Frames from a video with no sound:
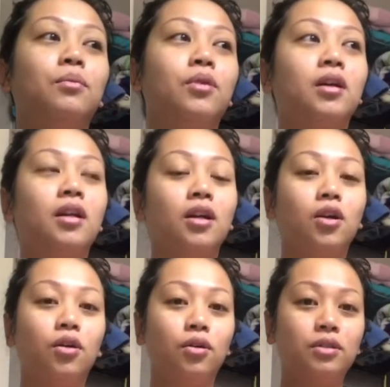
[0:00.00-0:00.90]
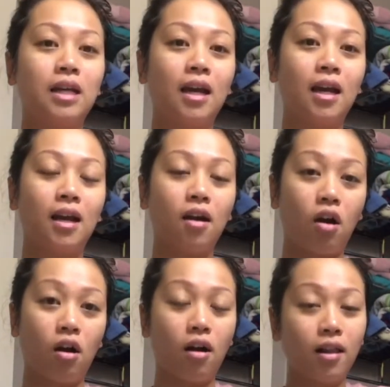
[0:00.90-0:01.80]
We're gonna go take
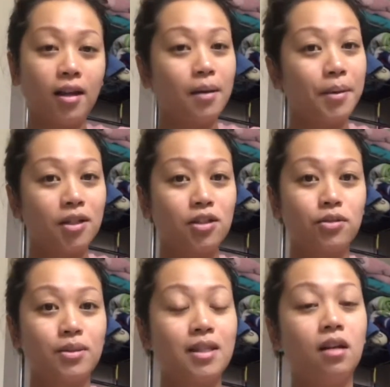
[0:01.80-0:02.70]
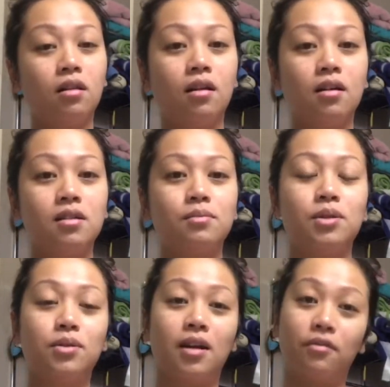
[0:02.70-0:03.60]
our holiday pictures with Santa Claus. We
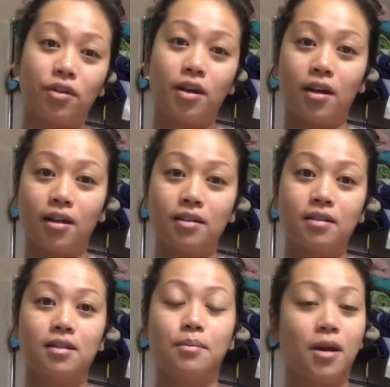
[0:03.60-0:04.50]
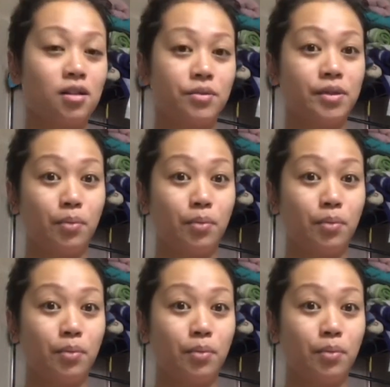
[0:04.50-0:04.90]
do it every year since Sebastian was